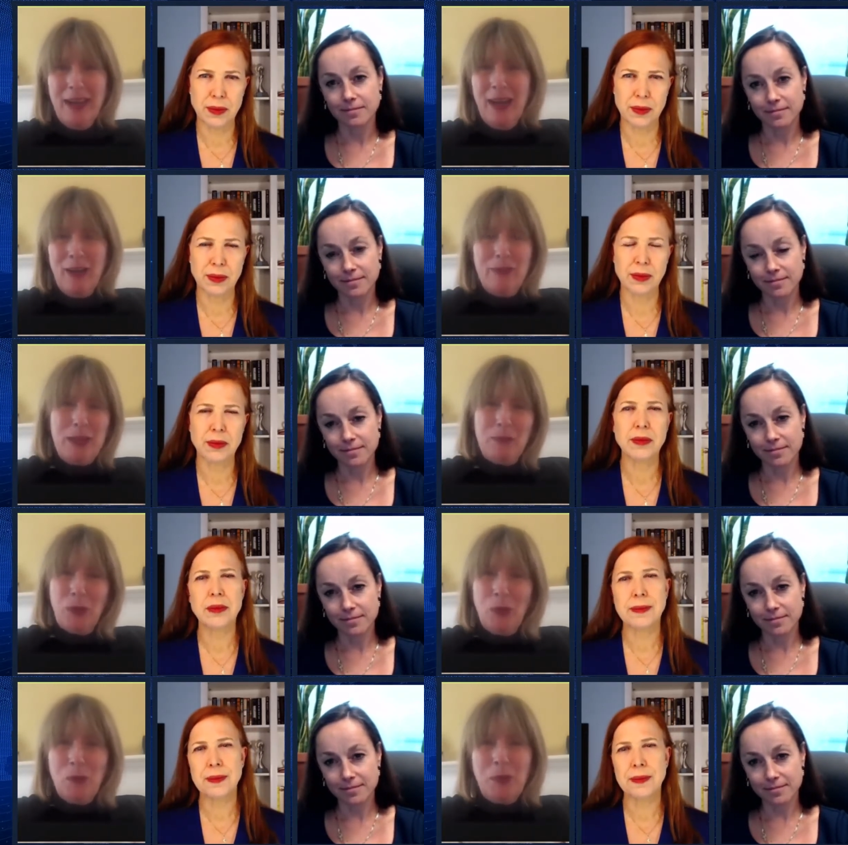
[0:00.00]
Speaker 1: of the
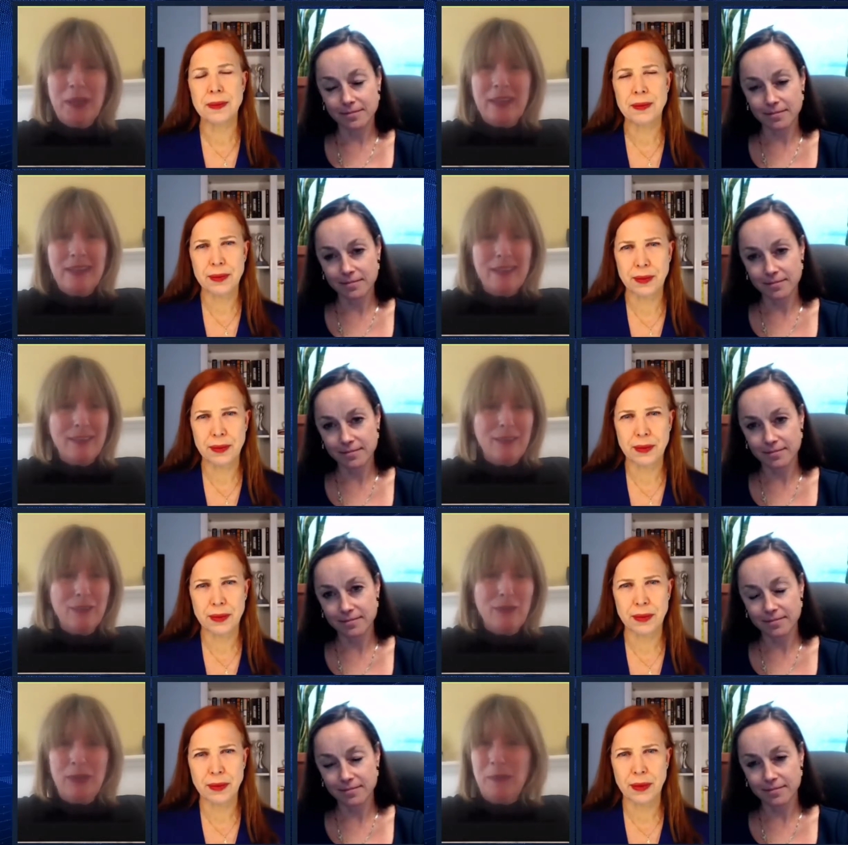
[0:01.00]
appropriateness of
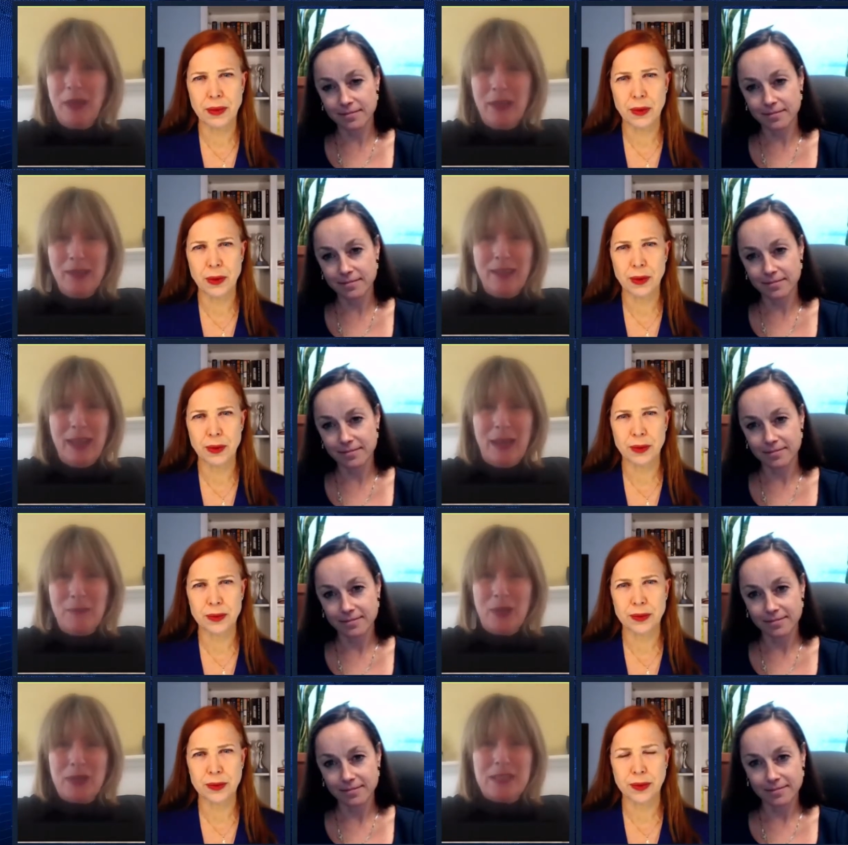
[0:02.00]
female uh,
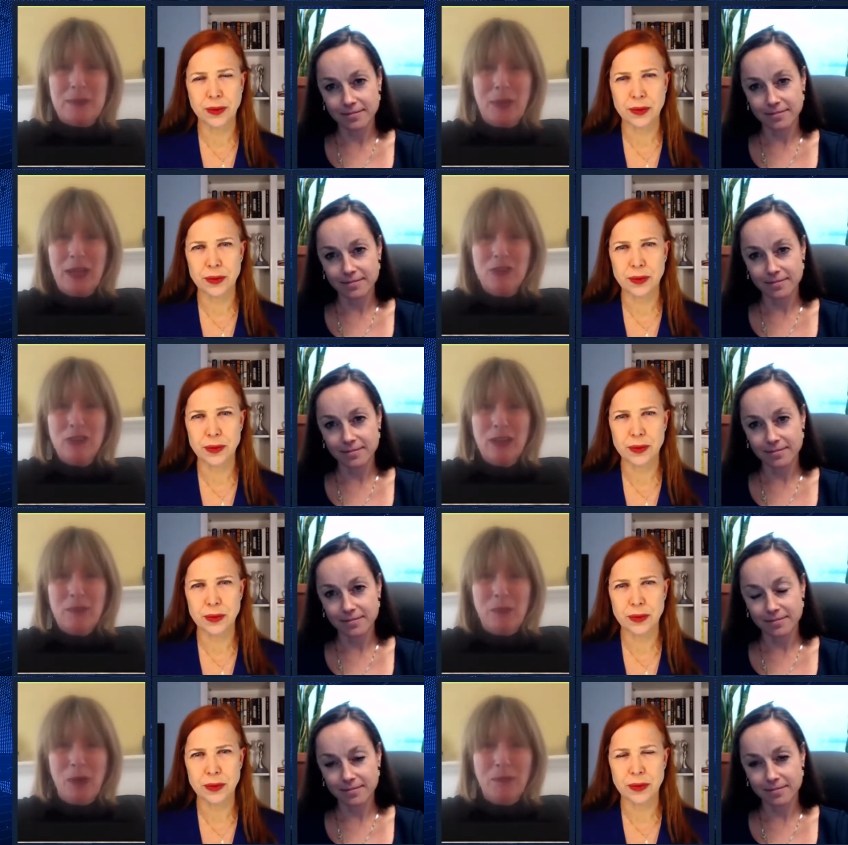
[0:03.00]
participation in
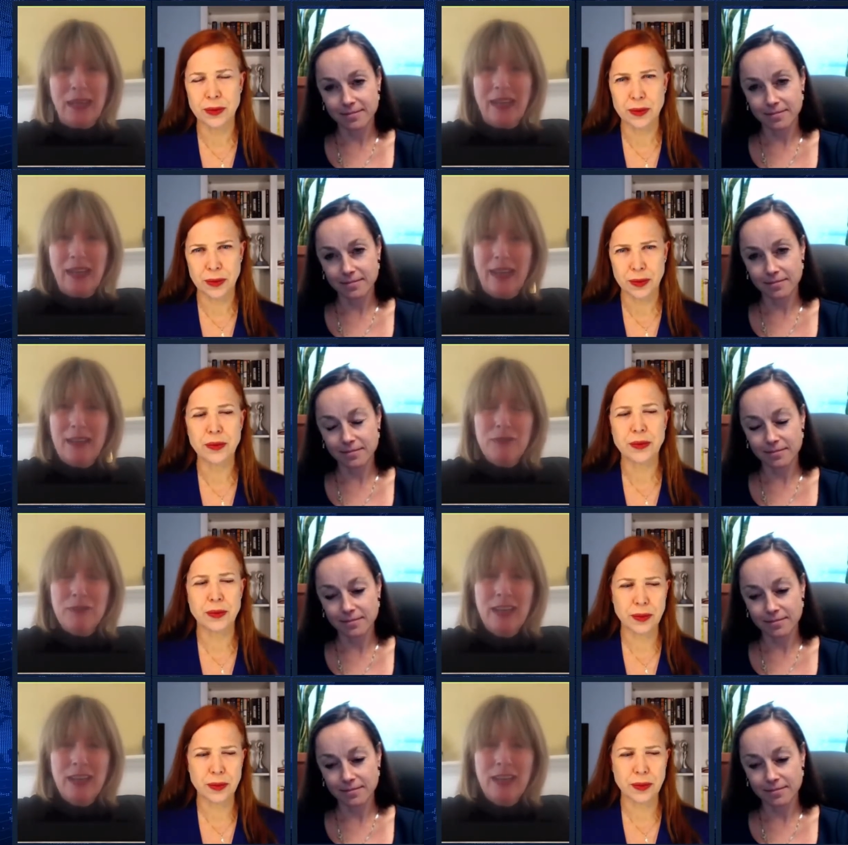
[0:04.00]
public life.